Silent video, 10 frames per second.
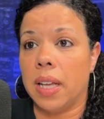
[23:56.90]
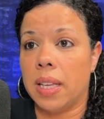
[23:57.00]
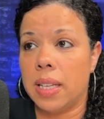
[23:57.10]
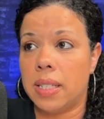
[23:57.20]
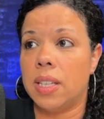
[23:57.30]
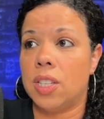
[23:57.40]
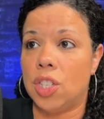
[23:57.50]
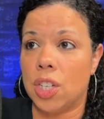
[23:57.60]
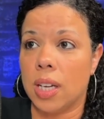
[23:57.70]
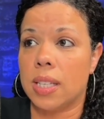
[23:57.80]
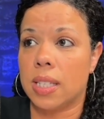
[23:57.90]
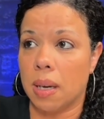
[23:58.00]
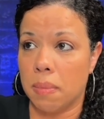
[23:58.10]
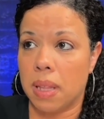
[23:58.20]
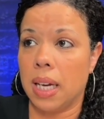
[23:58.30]
This is just
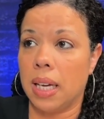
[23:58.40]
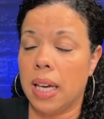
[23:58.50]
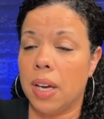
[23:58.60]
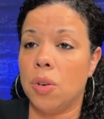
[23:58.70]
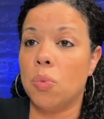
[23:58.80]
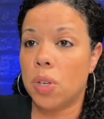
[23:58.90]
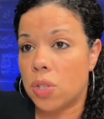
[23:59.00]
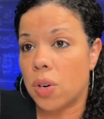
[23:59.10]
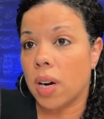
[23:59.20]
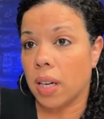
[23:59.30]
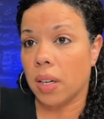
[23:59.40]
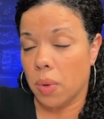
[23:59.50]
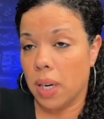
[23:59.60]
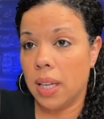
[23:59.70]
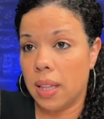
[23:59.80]
something that you were struggling with